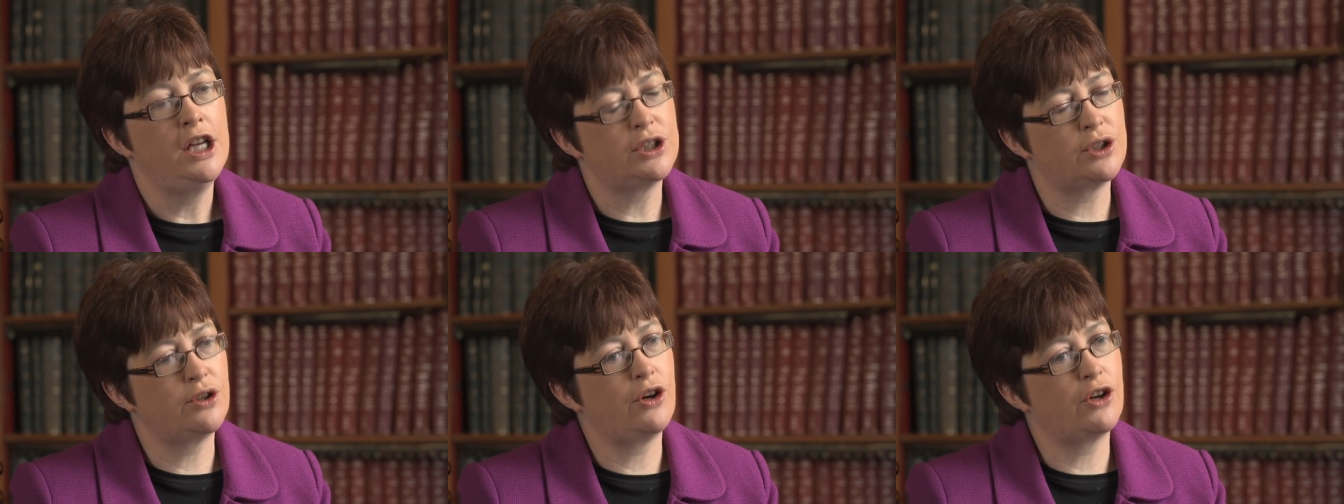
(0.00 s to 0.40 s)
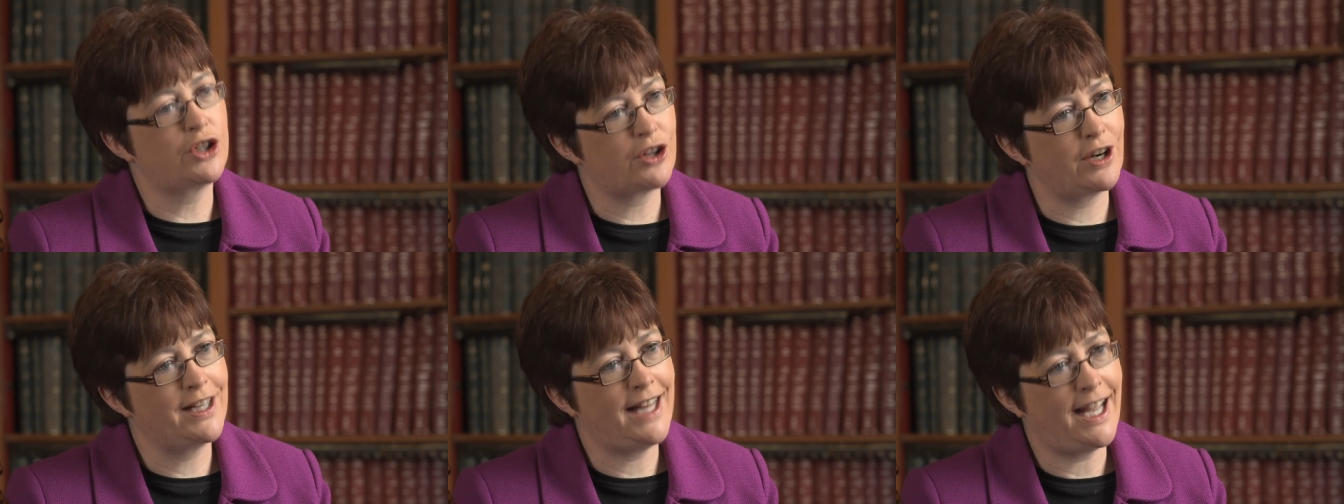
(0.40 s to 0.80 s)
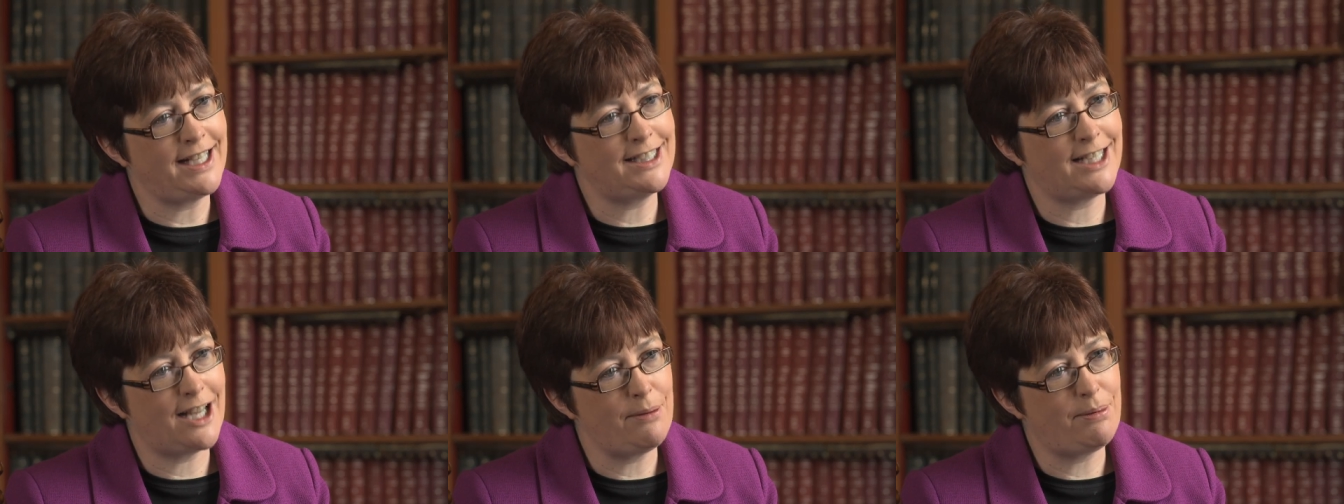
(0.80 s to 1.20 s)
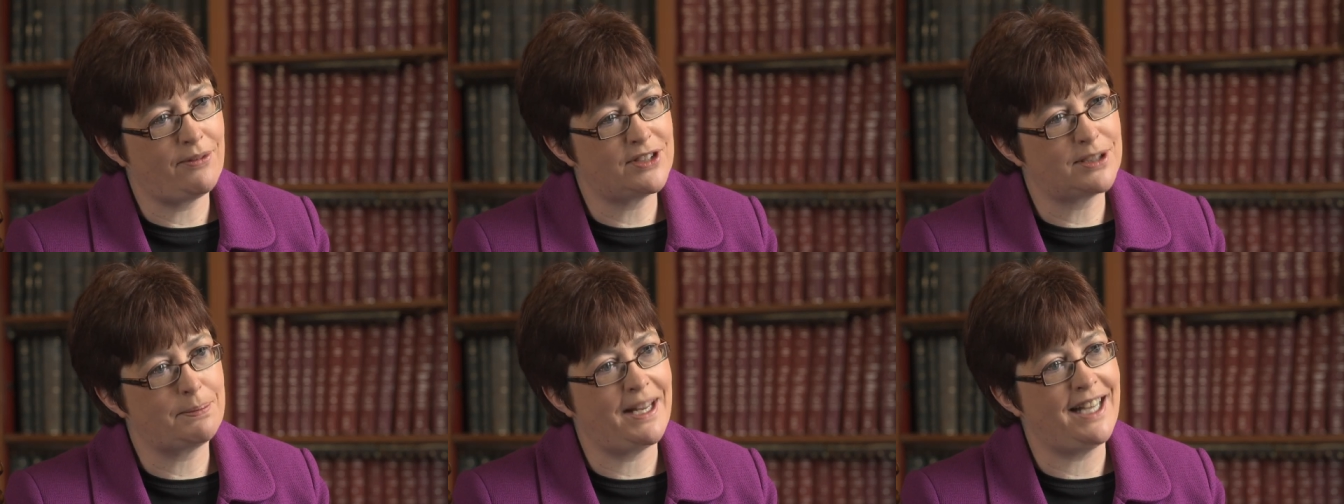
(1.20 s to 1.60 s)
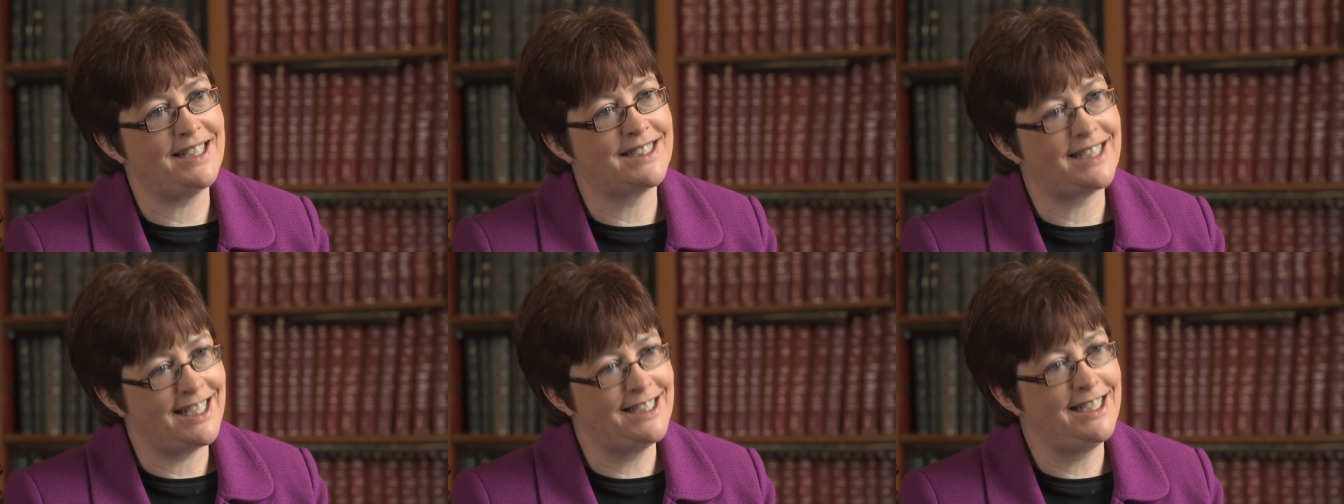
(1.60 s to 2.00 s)
So nurturing that type of a
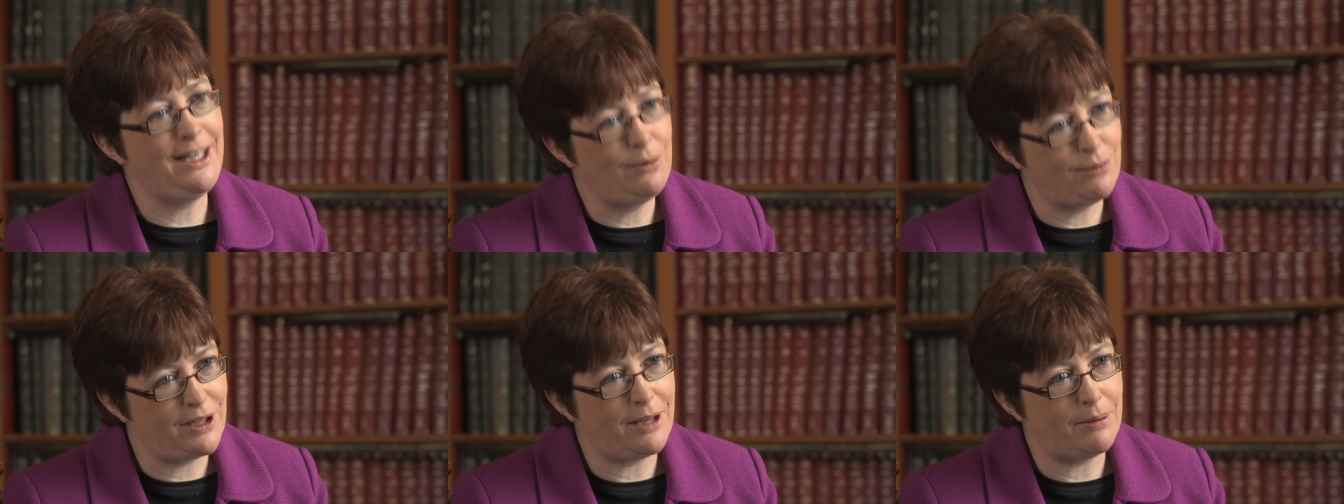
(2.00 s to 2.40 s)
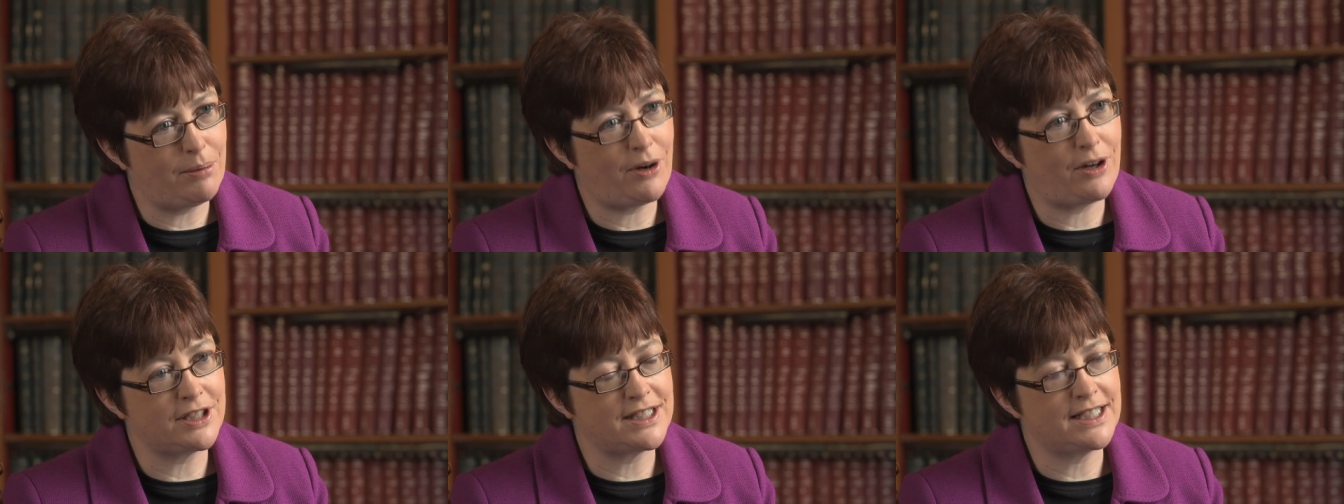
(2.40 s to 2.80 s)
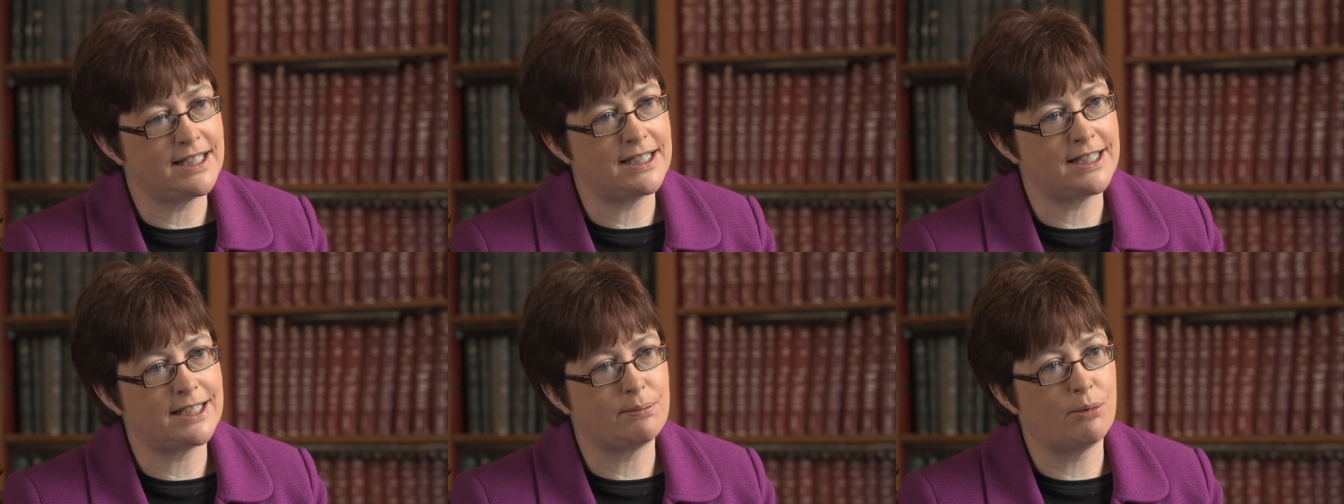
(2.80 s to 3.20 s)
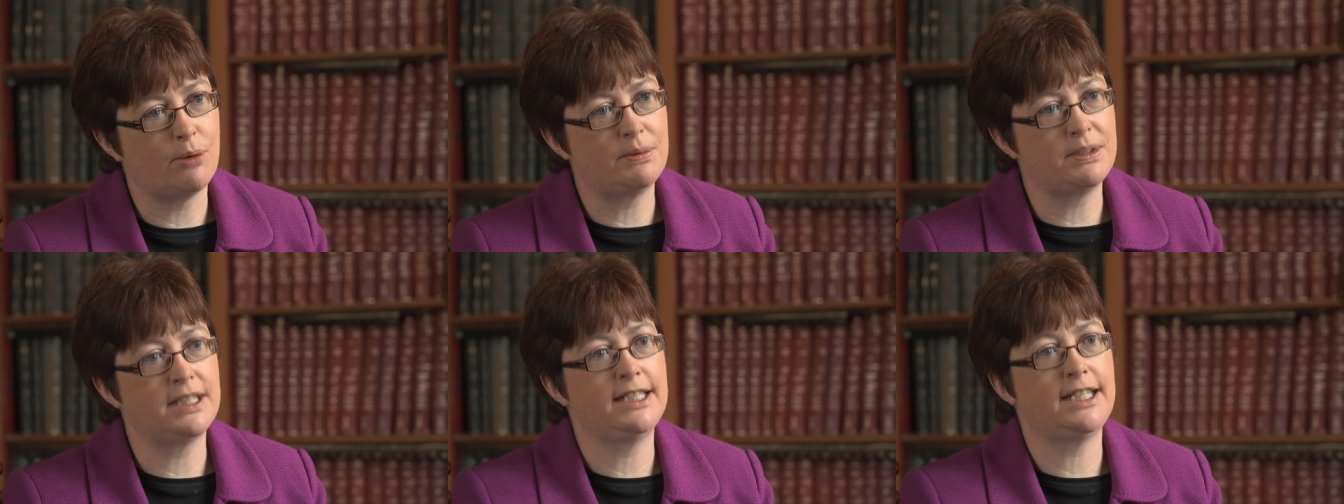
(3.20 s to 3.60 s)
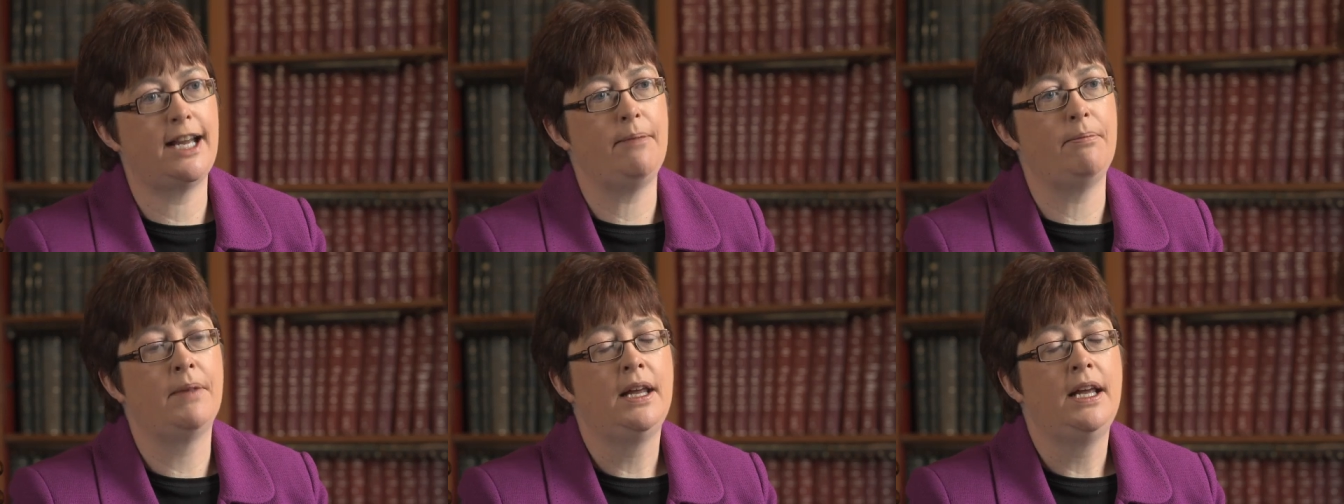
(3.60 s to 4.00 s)
space is equally important at this moment in
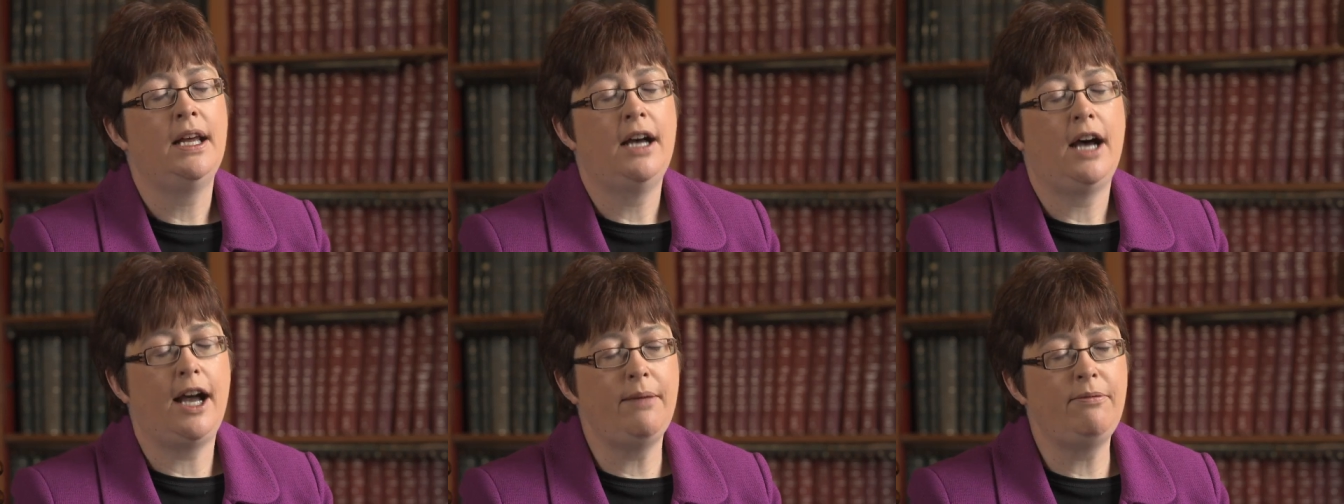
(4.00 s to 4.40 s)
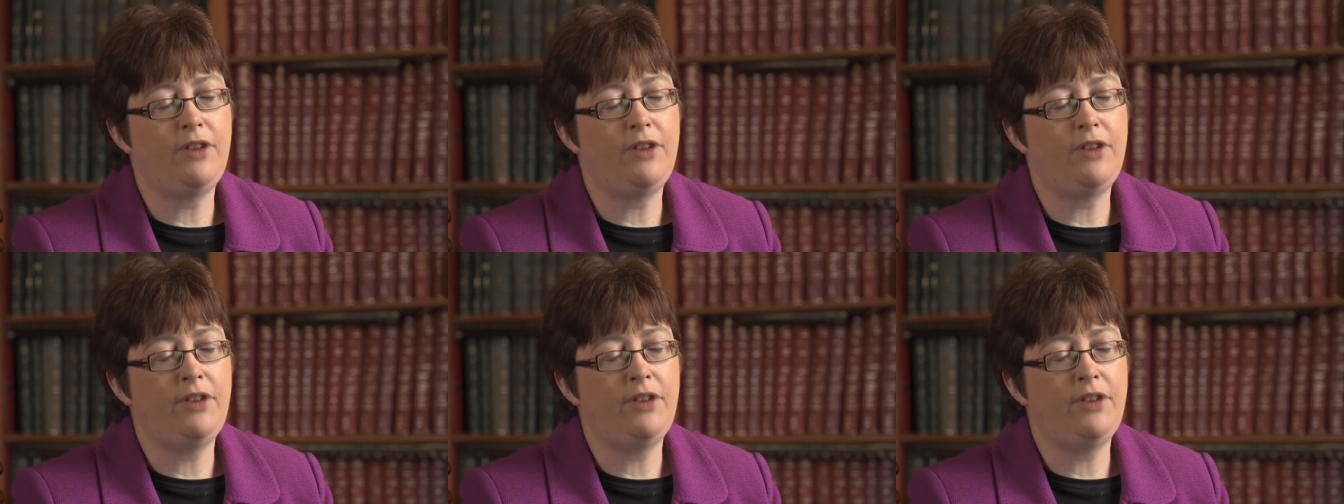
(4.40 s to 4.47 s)
time. I'm